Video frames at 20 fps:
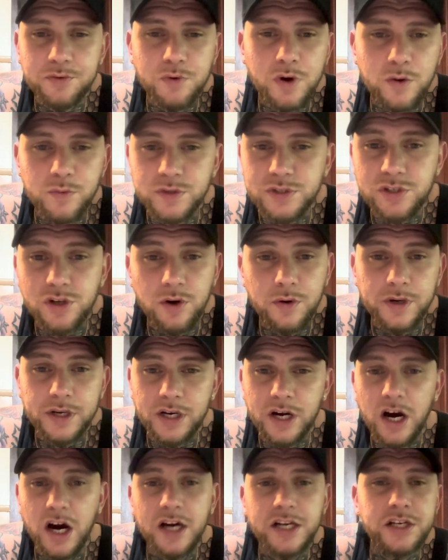what was going
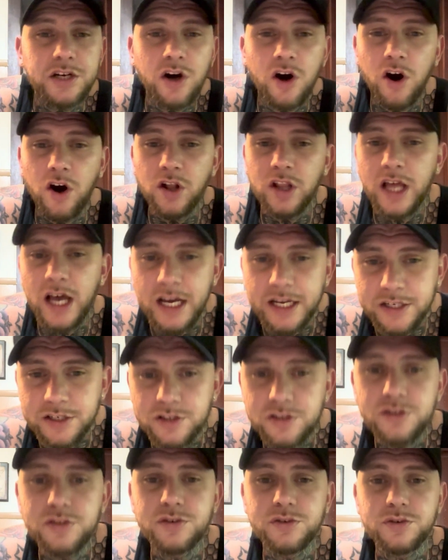on, and all I
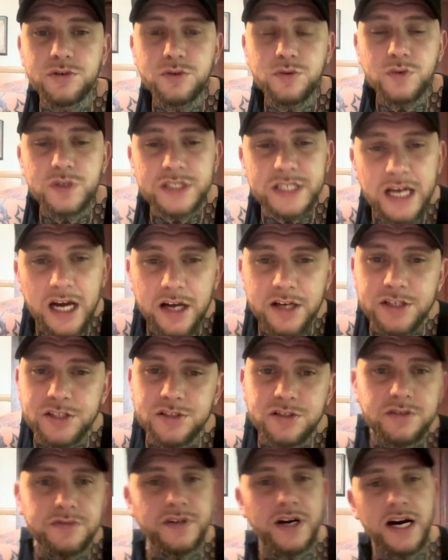knew was how to
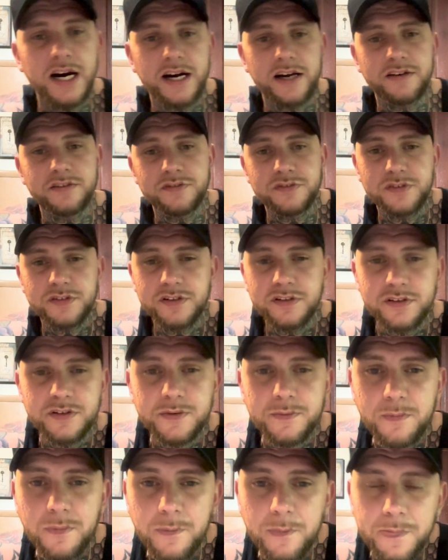survive.
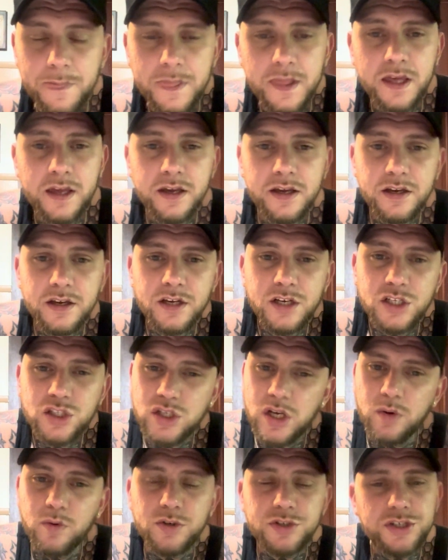
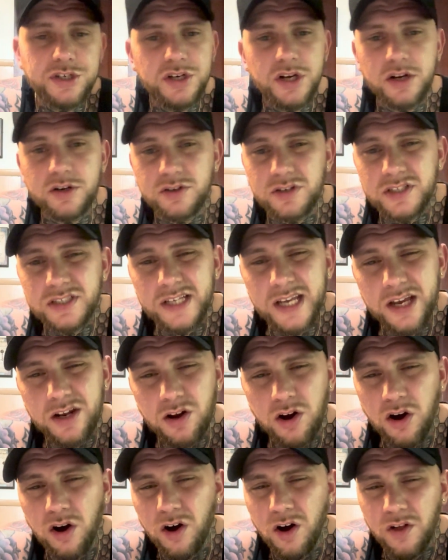So I want you to understand
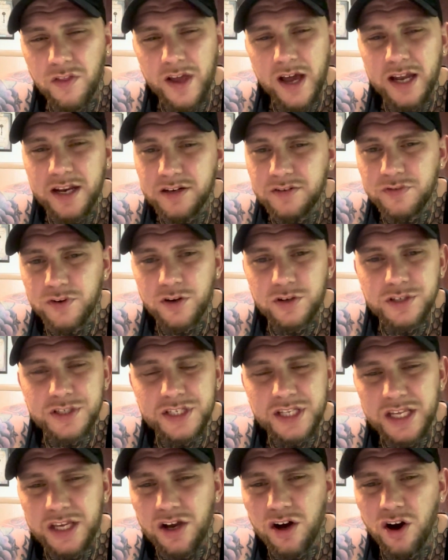all that
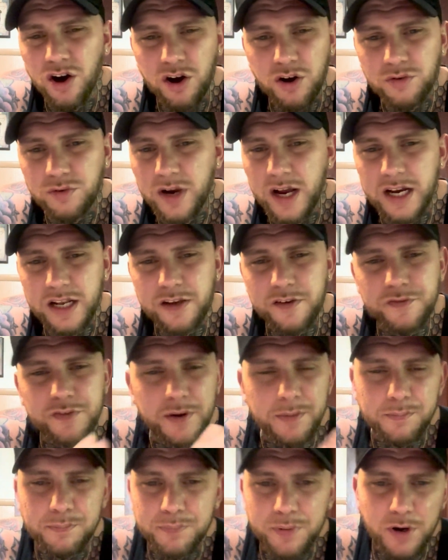adversity already
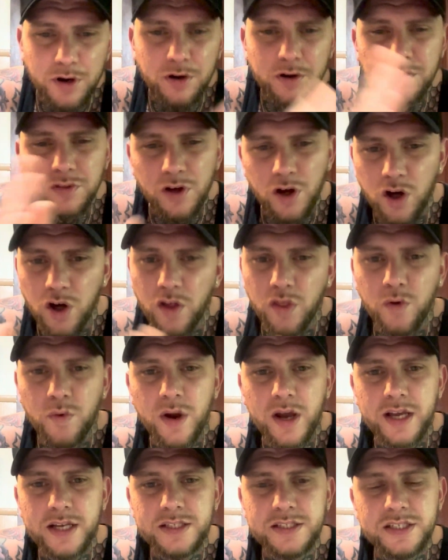from birth all the
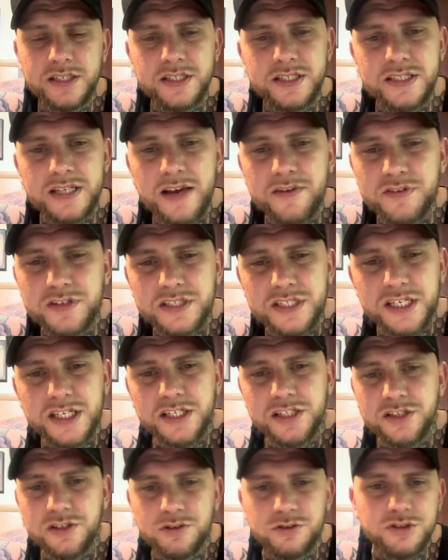way into 17
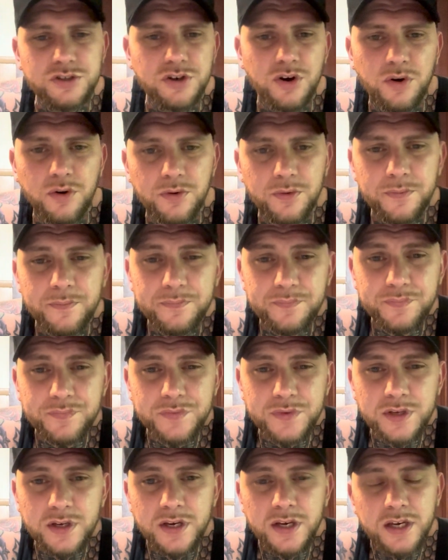years old.
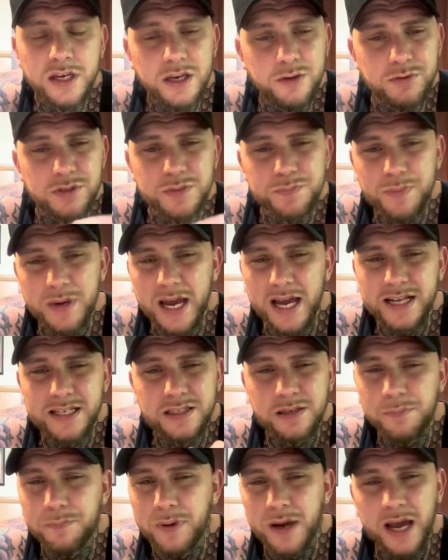It was back
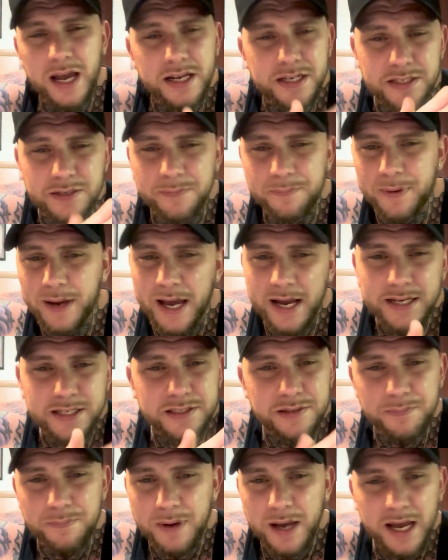to back to back
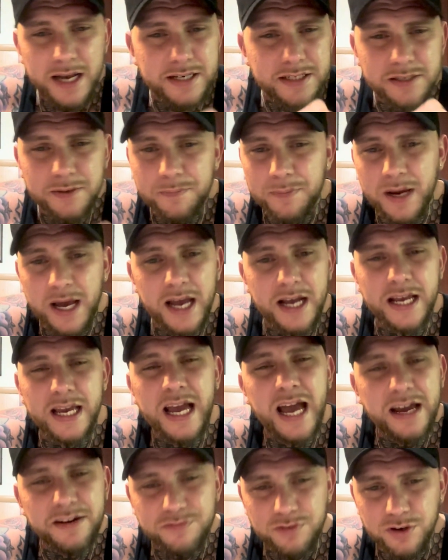to back to back
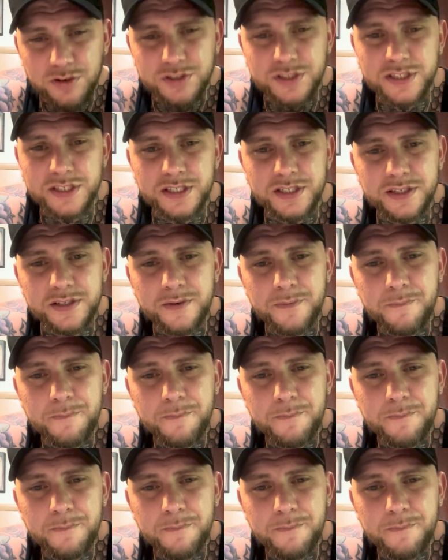adversity.